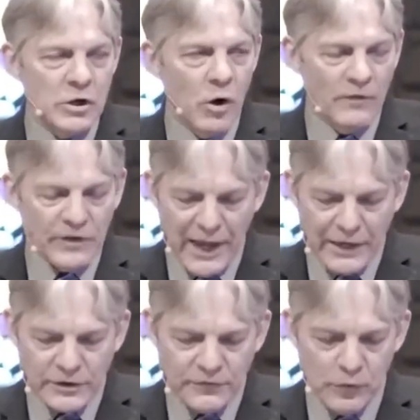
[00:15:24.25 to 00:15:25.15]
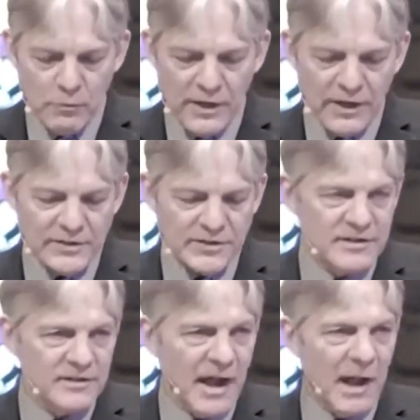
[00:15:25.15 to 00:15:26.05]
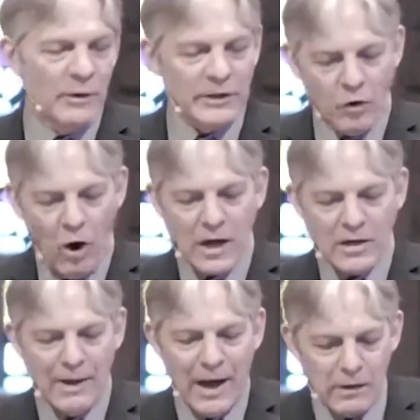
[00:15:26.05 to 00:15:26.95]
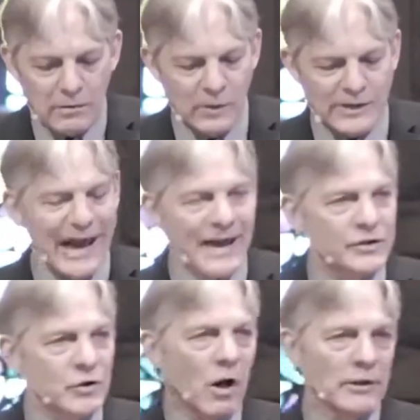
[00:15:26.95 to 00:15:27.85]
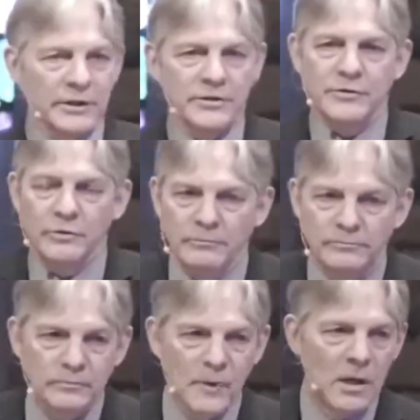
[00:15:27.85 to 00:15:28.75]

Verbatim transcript: You know, over the next few minutes, I want to talk about what God is calling us to.